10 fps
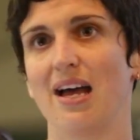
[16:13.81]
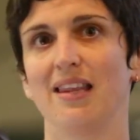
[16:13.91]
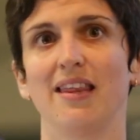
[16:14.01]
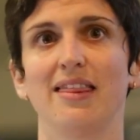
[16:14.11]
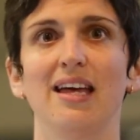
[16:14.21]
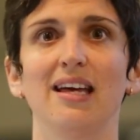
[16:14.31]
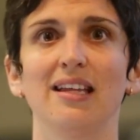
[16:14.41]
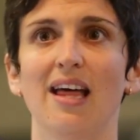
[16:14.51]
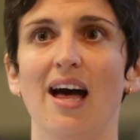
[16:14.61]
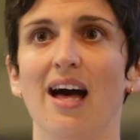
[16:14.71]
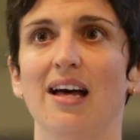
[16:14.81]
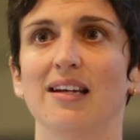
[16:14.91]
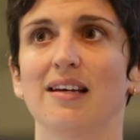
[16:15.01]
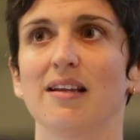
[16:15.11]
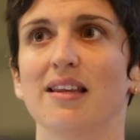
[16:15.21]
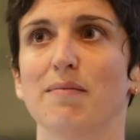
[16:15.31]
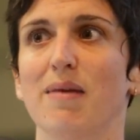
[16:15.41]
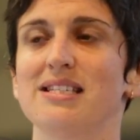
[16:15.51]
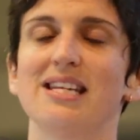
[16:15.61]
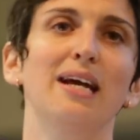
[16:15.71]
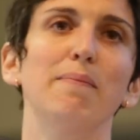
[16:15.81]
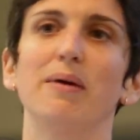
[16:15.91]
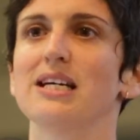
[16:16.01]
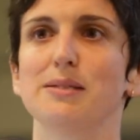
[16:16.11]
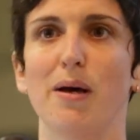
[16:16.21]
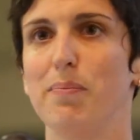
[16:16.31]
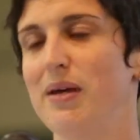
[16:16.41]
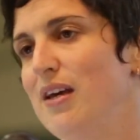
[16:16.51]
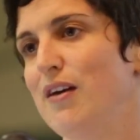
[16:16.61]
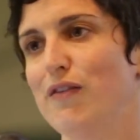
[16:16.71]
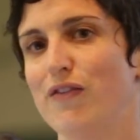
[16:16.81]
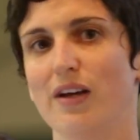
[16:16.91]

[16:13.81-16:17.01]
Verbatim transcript: And the thing that my second biggest pet peeve